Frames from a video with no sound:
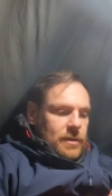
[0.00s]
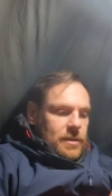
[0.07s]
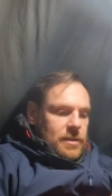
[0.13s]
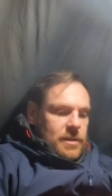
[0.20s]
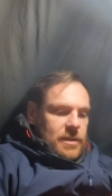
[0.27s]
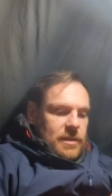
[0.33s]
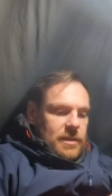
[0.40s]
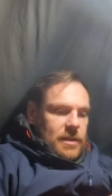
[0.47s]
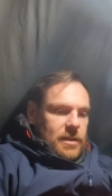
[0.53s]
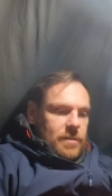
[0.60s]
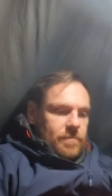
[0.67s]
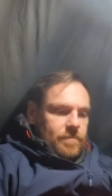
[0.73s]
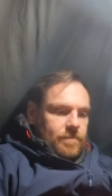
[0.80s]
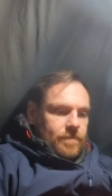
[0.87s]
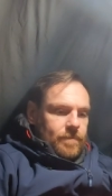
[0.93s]
and it's
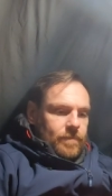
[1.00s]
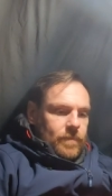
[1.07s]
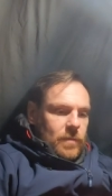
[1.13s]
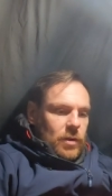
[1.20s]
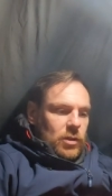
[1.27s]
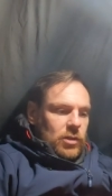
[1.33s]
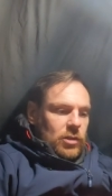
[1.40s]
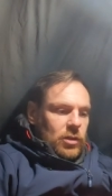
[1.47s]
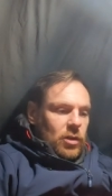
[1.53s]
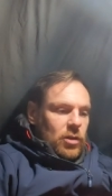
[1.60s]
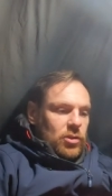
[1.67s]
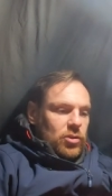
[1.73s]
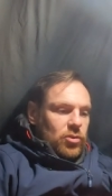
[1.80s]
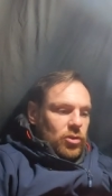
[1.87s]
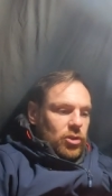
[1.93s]
um, also
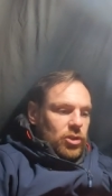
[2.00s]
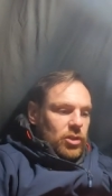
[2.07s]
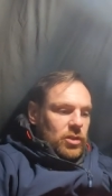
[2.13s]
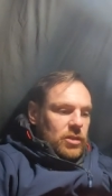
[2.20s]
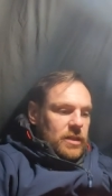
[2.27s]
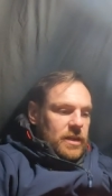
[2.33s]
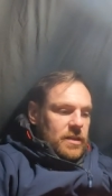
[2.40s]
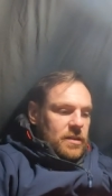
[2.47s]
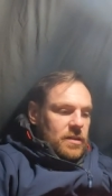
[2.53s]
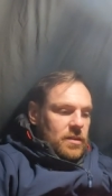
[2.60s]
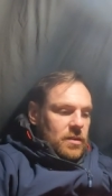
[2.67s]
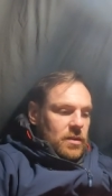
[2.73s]
got instructions in